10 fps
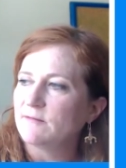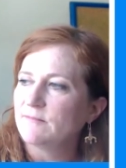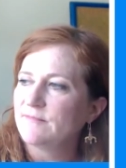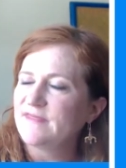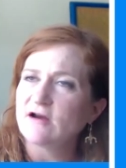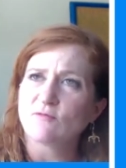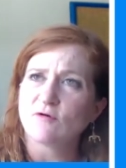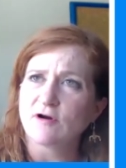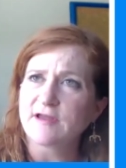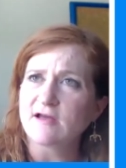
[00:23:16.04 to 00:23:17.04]
They're
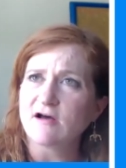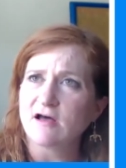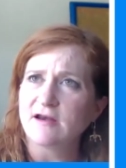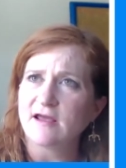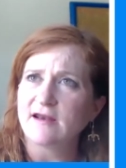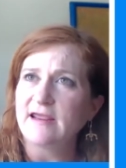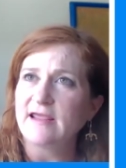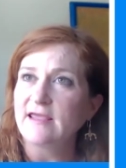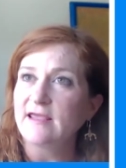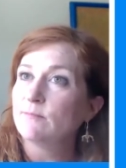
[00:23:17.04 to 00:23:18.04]
working on an
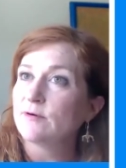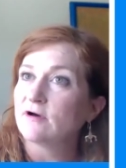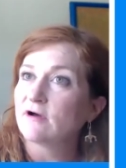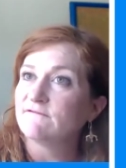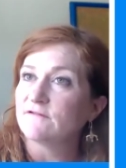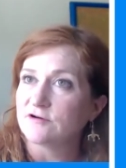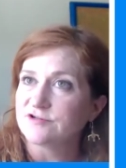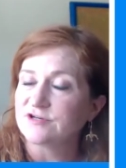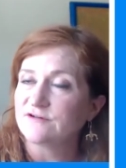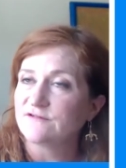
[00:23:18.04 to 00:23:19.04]
ebook
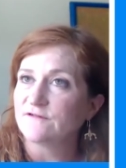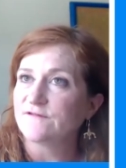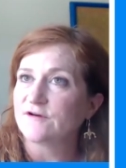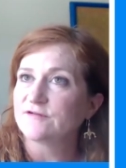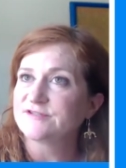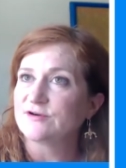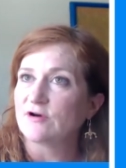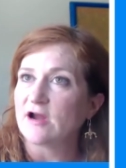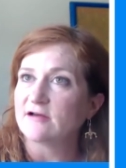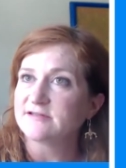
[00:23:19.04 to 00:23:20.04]
version for folks who
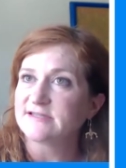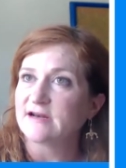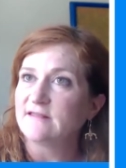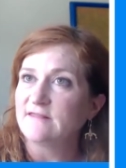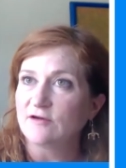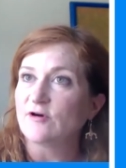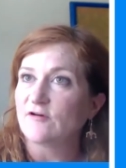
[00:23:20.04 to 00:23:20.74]
are outside of the